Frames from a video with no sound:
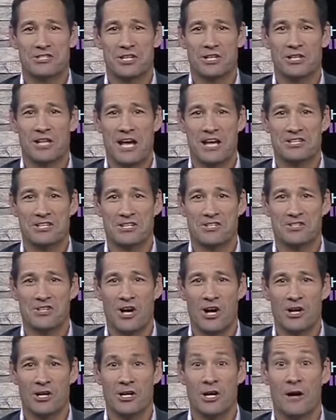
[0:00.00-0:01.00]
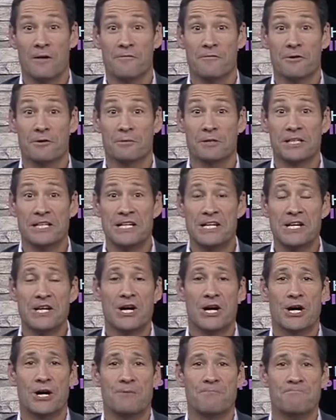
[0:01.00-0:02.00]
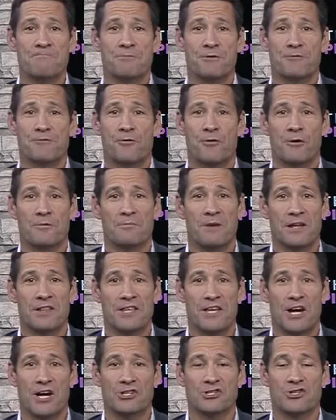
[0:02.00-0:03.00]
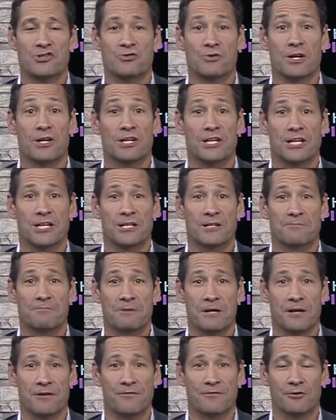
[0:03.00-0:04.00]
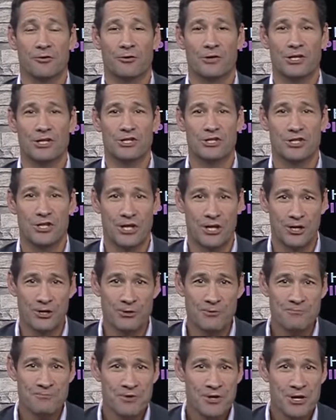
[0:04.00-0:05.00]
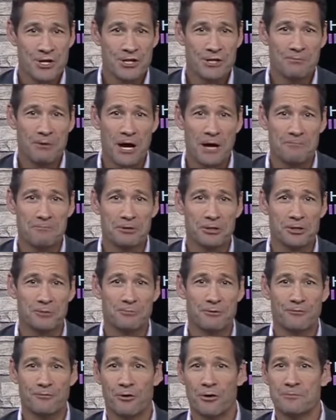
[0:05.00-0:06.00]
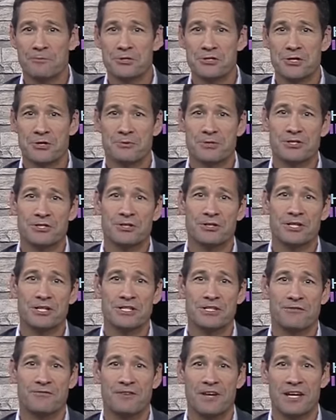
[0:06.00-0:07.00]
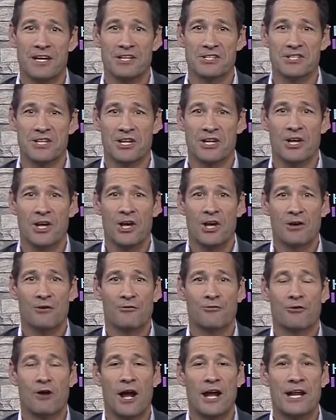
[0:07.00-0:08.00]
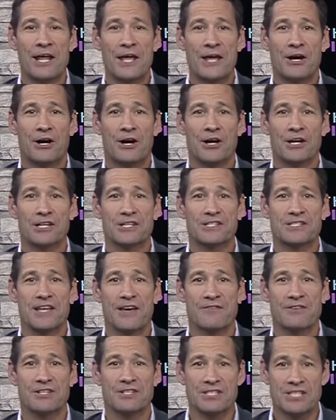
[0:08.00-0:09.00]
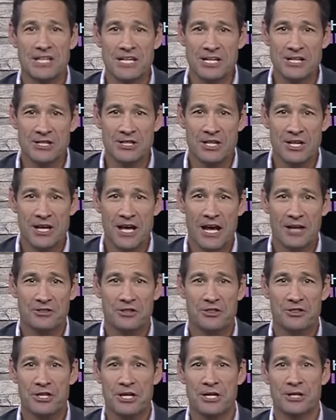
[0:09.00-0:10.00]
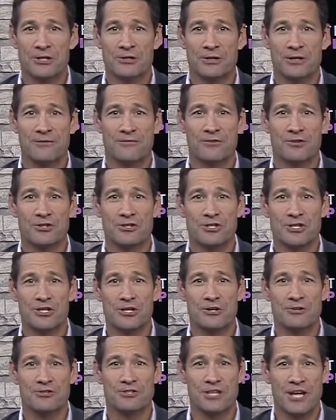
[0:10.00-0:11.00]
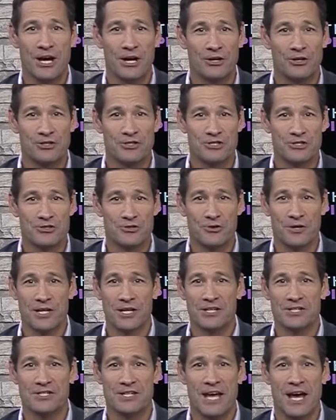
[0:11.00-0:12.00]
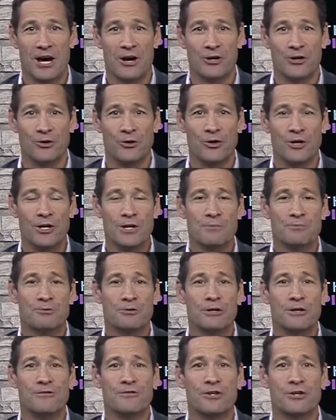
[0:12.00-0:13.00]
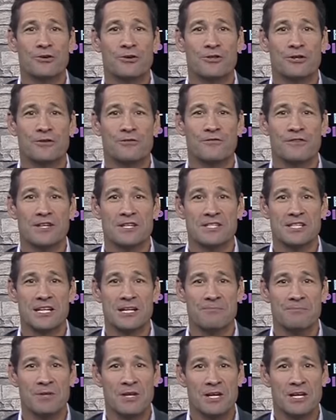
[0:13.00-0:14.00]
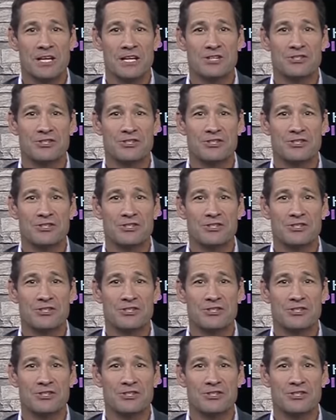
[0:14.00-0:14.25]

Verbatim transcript: classic song Comfortably Numb, performed by the Australian Pink Floyd show. The popular performers are returning to Vegas on Friday, August 17th at the theater at Virgin Hotels. And joining us now to preview their visit is